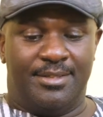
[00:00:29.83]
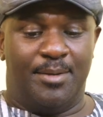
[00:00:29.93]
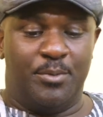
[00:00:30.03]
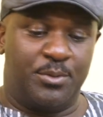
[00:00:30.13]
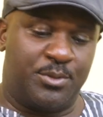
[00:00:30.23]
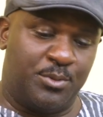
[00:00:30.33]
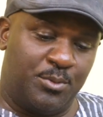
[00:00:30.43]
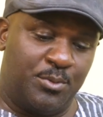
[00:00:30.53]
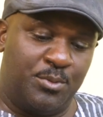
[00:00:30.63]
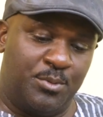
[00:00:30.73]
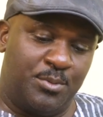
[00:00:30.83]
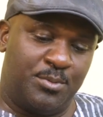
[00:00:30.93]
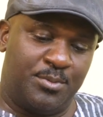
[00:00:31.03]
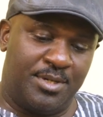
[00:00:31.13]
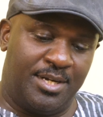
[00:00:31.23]
I'm also
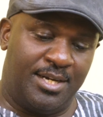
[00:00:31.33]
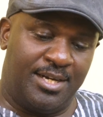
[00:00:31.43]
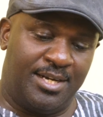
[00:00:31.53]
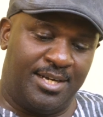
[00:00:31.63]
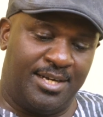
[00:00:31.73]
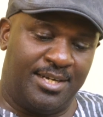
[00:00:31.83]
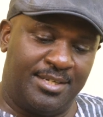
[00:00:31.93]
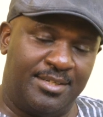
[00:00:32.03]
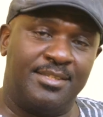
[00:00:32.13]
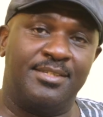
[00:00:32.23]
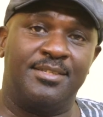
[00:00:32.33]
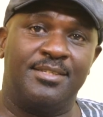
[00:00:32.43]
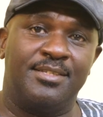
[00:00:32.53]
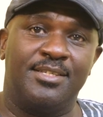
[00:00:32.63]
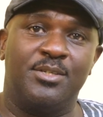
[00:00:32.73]
a
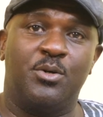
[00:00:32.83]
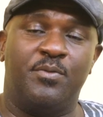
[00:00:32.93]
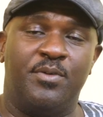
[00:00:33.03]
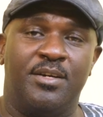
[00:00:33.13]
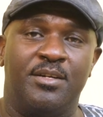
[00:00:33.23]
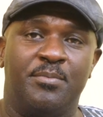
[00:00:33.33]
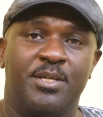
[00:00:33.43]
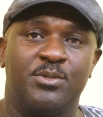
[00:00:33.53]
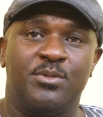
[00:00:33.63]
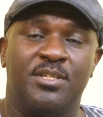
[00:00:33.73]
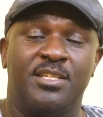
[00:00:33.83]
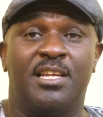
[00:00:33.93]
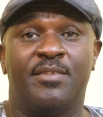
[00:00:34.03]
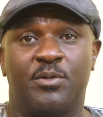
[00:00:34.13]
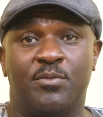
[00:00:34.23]
God-fearing person and a
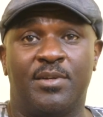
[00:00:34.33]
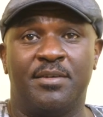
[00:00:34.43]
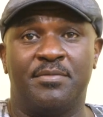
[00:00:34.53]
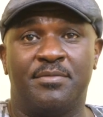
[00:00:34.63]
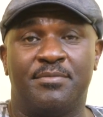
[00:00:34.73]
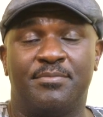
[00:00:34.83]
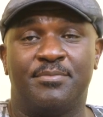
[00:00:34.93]
lover of life.